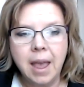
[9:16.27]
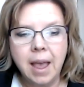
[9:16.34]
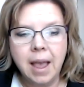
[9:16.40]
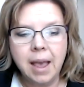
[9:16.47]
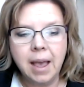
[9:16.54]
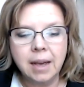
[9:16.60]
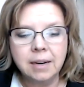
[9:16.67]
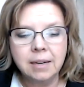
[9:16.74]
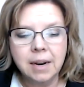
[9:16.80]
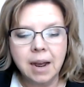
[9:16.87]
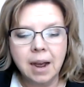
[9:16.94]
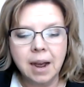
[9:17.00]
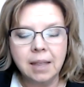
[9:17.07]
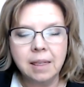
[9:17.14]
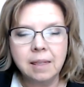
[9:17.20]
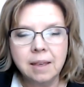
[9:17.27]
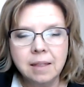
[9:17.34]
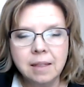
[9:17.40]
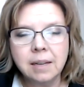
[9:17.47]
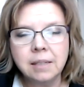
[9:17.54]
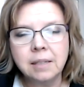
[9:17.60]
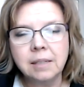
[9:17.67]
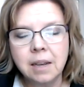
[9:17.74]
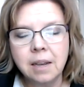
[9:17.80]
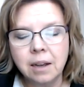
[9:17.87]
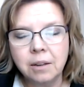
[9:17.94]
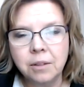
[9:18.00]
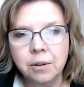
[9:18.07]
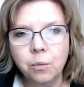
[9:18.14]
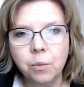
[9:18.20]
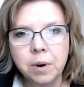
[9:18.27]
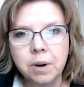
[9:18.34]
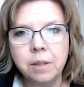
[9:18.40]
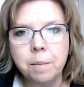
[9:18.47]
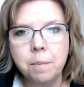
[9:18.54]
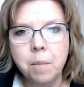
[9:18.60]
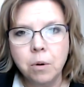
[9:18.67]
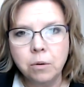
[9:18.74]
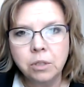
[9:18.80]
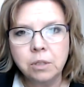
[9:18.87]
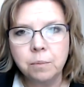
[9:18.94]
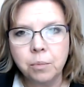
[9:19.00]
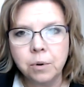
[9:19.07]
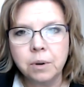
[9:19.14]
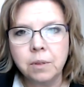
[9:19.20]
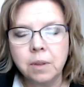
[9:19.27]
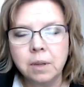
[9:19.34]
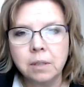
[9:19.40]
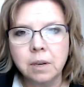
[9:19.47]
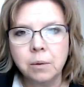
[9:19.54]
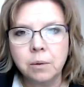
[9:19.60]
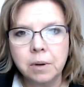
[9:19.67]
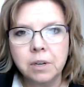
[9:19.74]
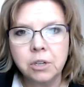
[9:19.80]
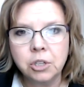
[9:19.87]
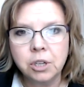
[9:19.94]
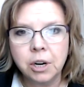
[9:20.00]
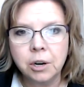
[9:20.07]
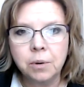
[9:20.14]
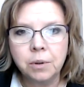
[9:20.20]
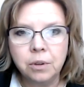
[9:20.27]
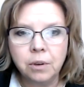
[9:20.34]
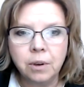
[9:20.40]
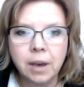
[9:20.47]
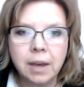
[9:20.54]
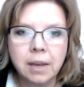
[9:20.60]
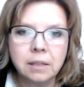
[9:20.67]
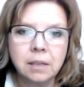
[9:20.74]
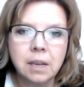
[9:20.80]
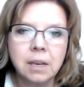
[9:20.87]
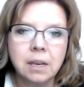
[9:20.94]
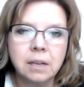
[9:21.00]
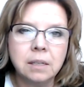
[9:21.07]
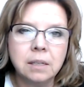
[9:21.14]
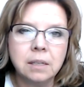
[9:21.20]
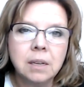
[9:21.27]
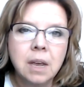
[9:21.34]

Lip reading: And I think that's one of the most important things I want to share with you guys is,